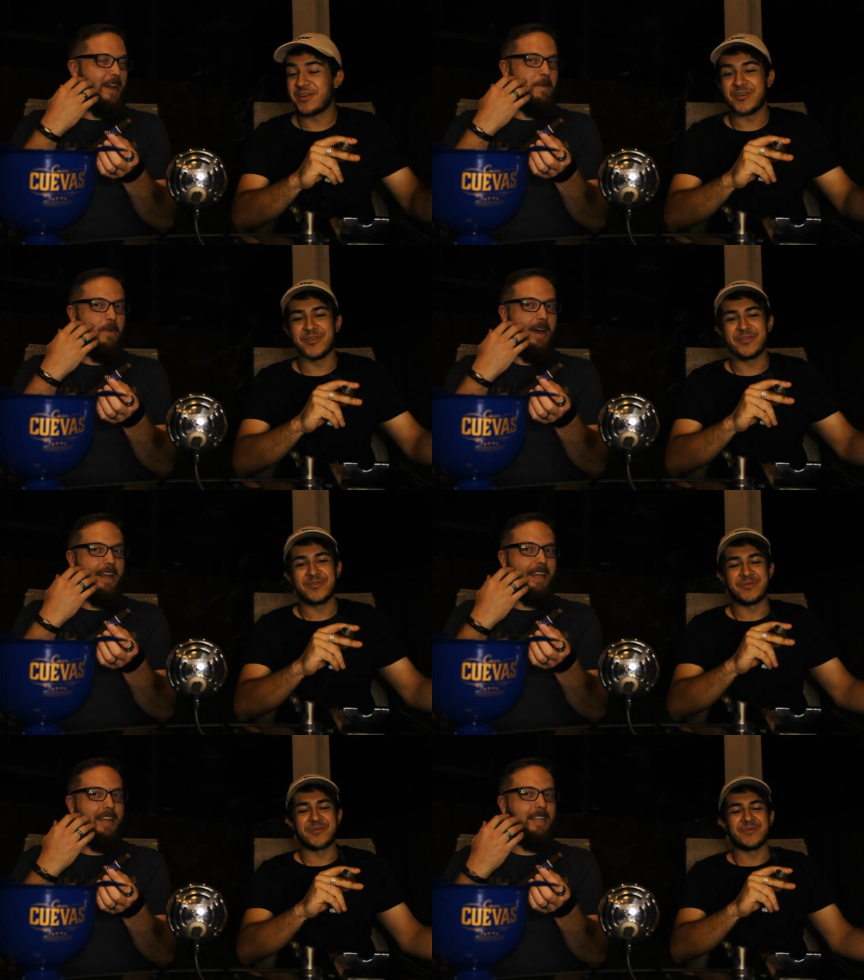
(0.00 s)
Speaker 1: And I'm
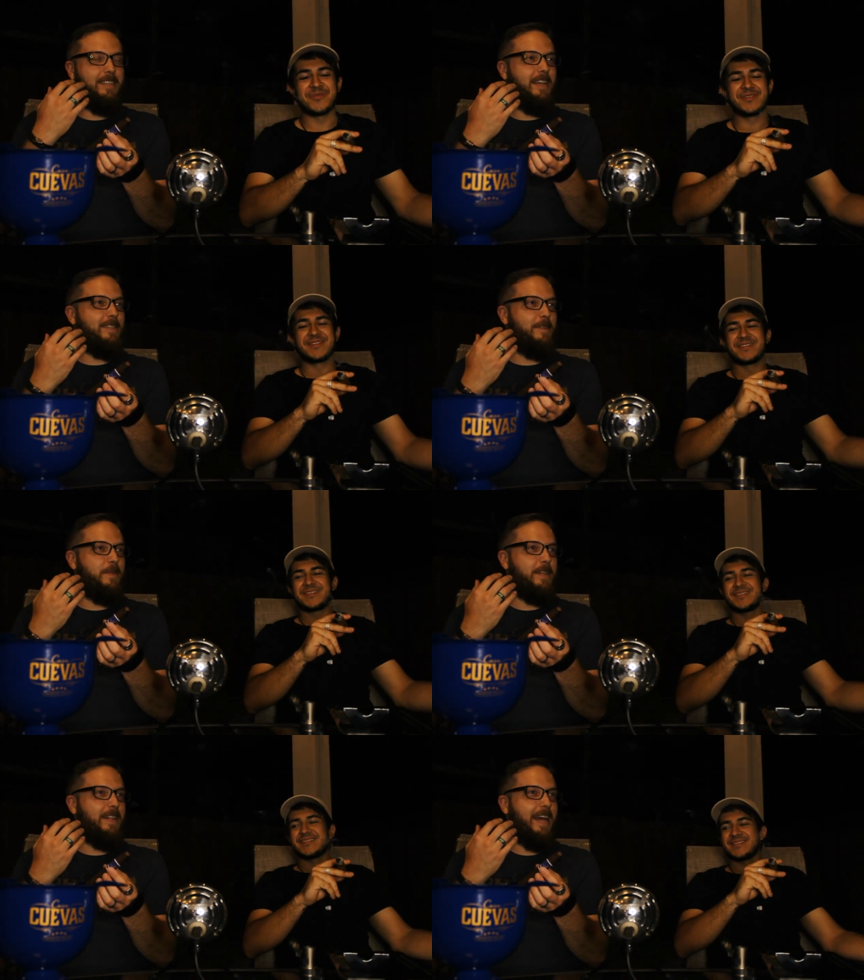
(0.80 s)
like, and he says to
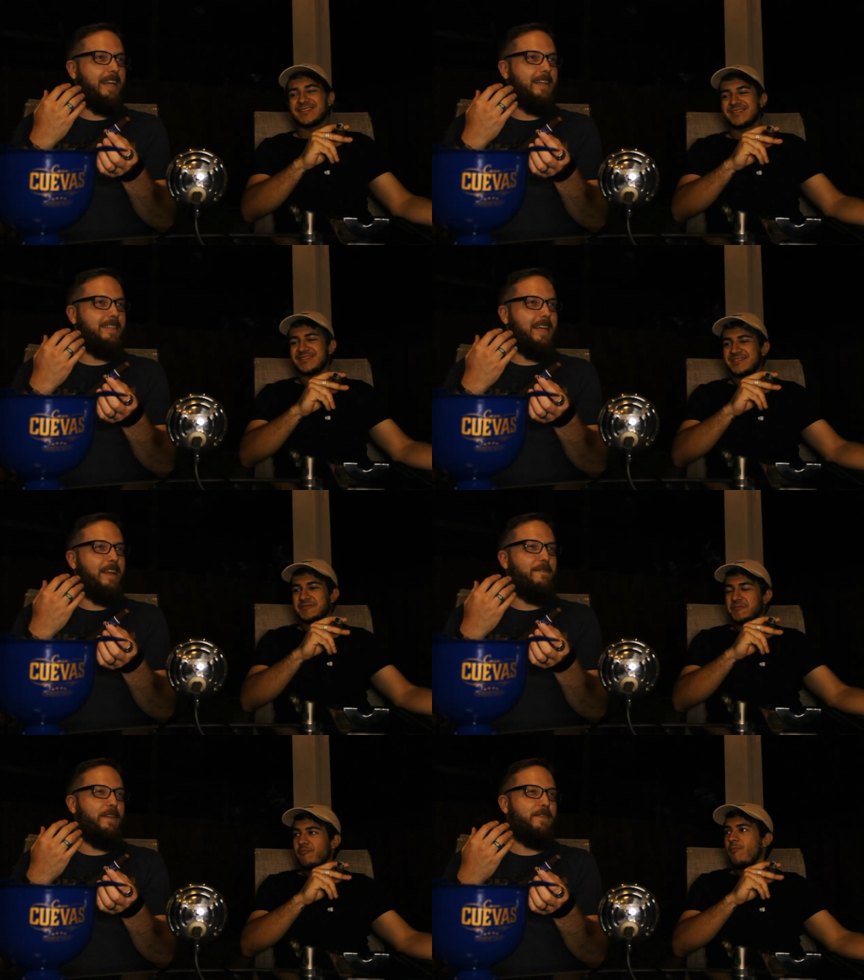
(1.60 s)
me, like
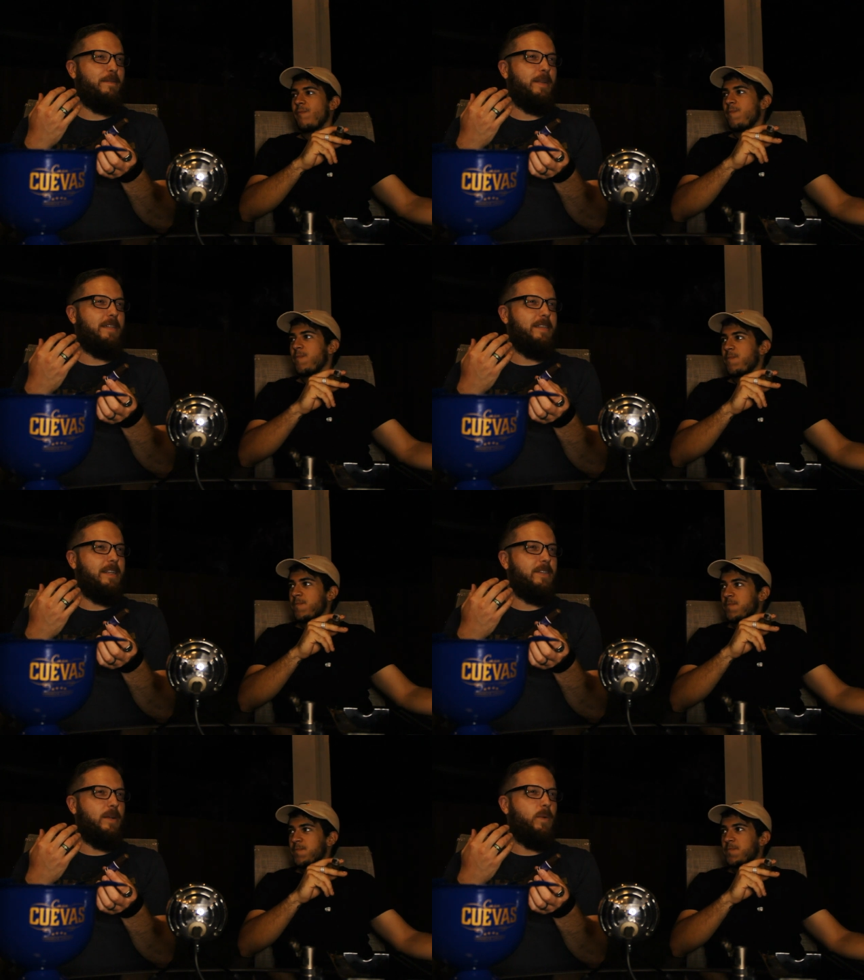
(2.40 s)
10, 15 minutes
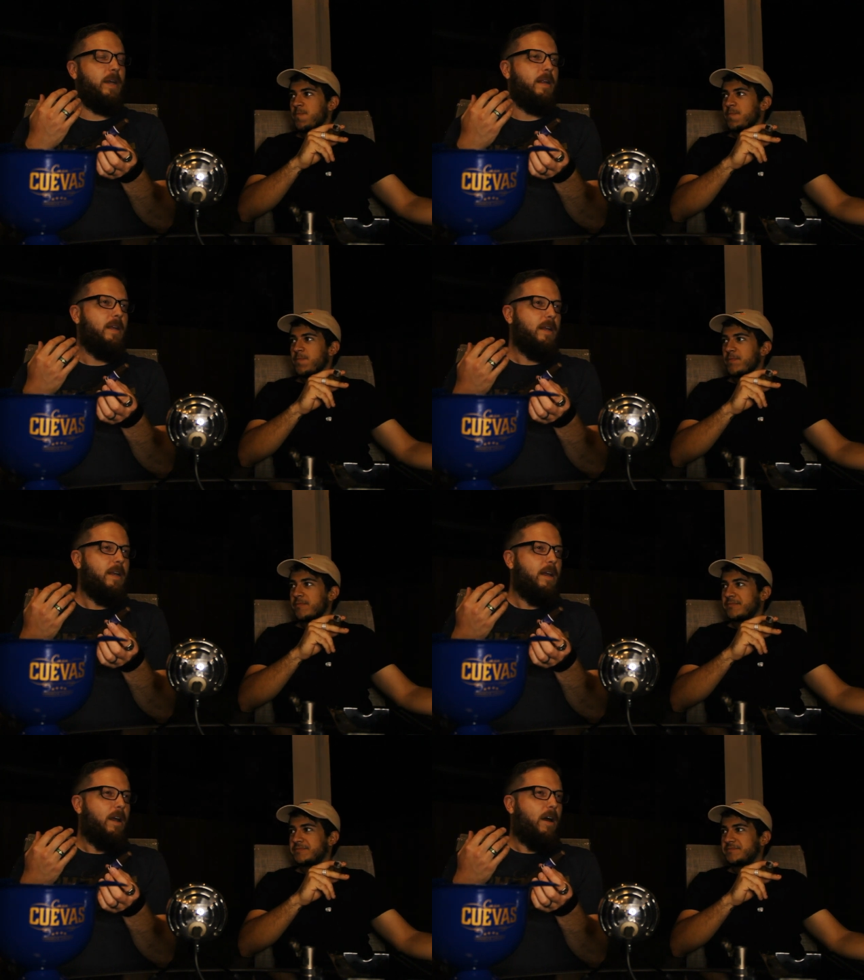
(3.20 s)
in, he's like, wait,
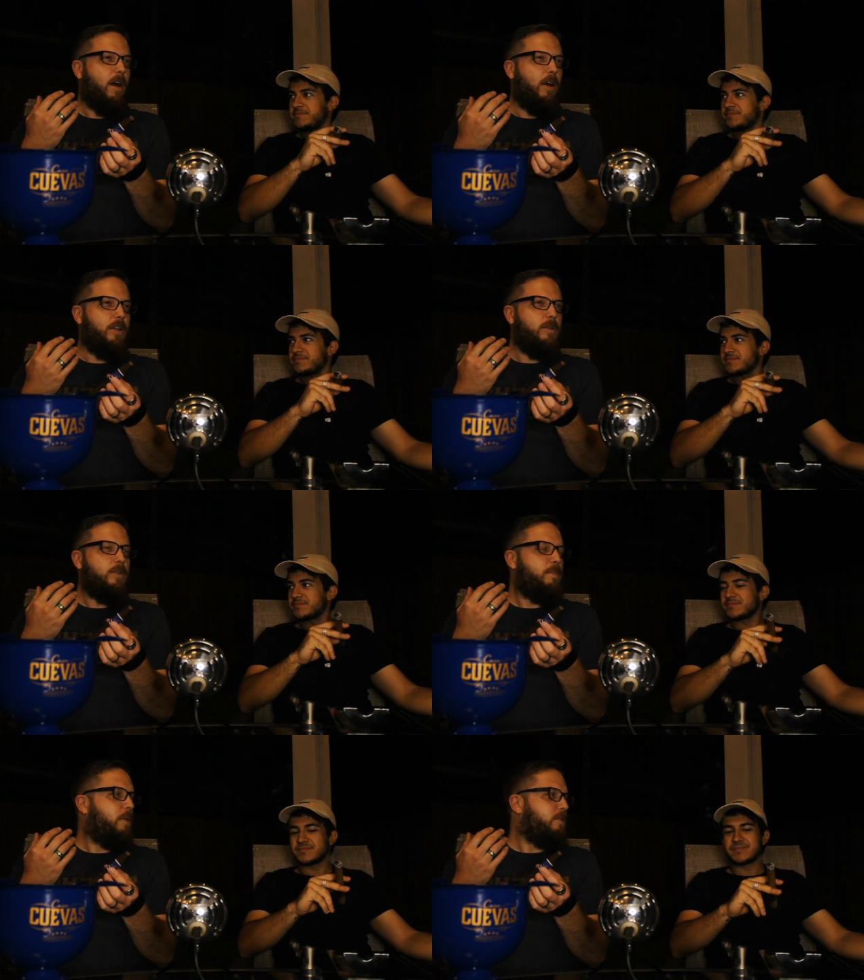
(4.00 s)
are you
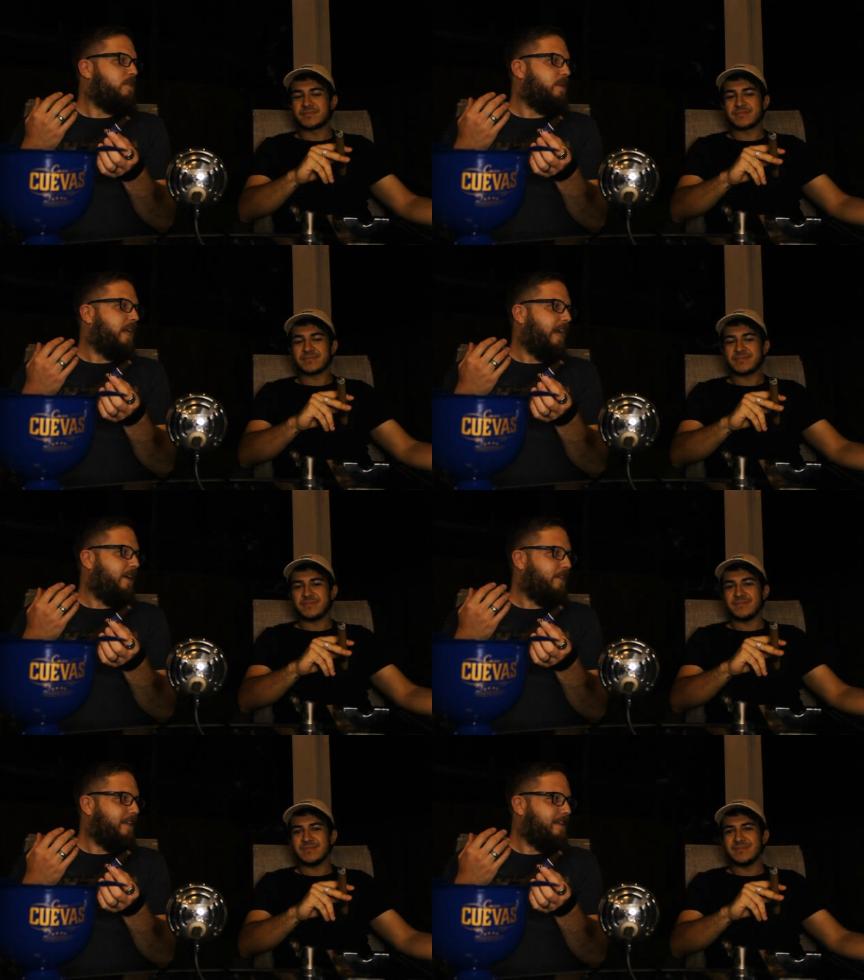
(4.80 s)
supposed to
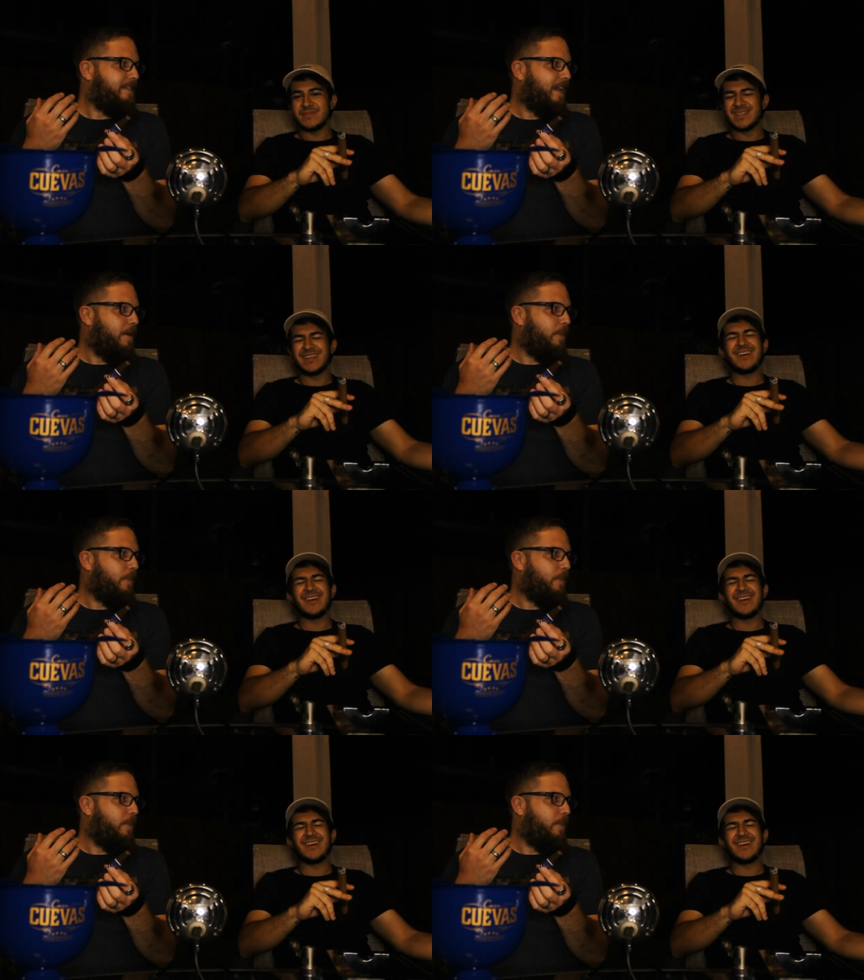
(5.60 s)
inhale these?